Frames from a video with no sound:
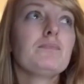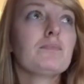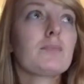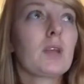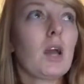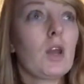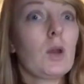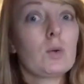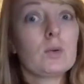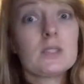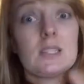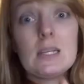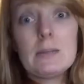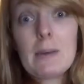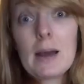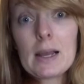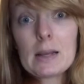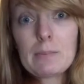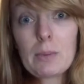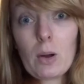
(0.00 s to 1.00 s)
old tea
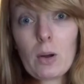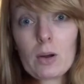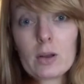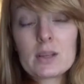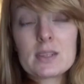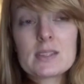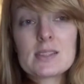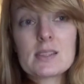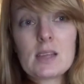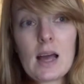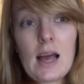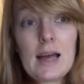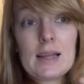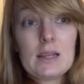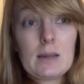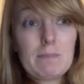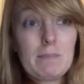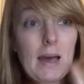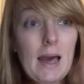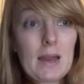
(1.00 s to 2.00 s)
bag box and
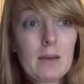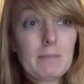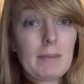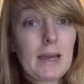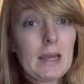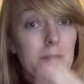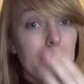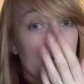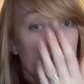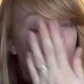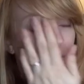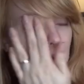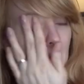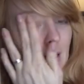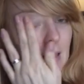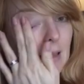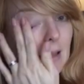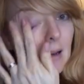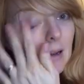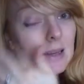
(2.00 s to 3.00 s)
a pen and paper to
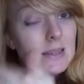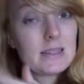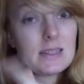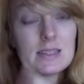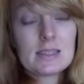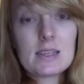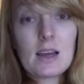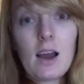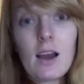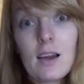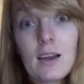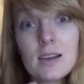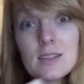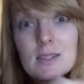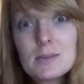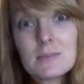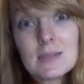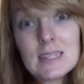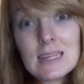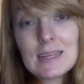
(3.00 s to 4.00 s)
make the eyes, and a tongue and
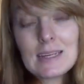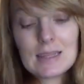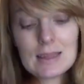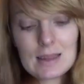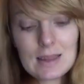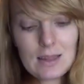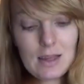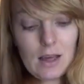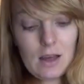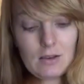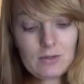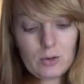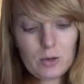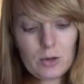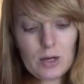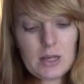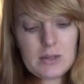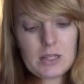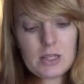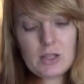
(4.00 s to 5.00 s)
some teeth
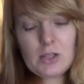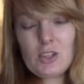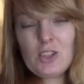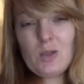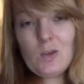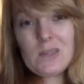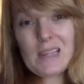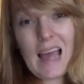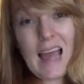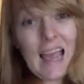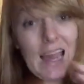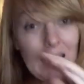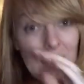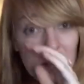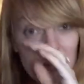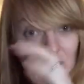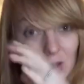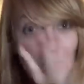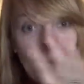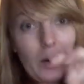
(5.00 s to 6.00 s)
for it. So you can use
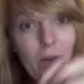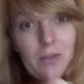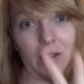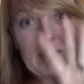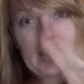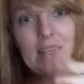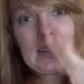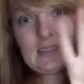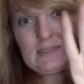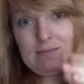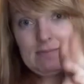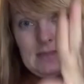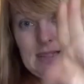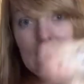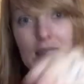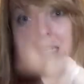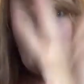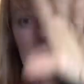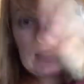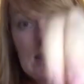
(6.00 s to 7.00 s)
anything you want that can
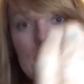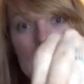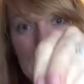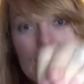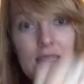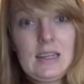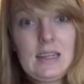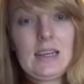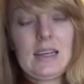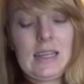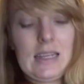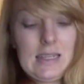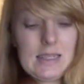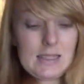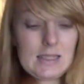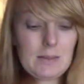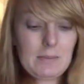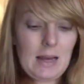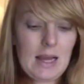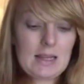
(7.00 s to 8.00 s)
eat
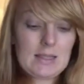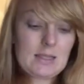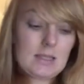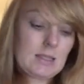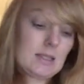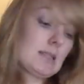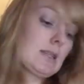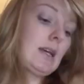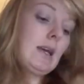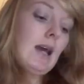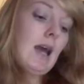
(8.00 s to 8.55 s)
some letters.